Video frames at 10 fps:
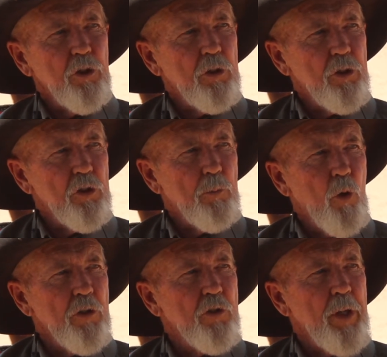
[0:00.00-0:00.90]
you'll use
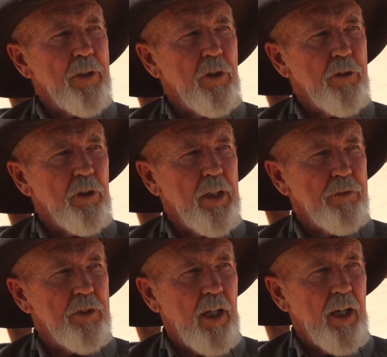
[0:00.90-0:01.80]
more strength on your left
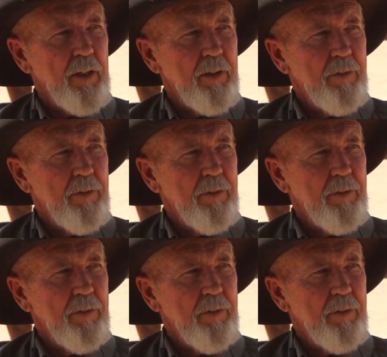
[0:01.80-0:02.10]
side.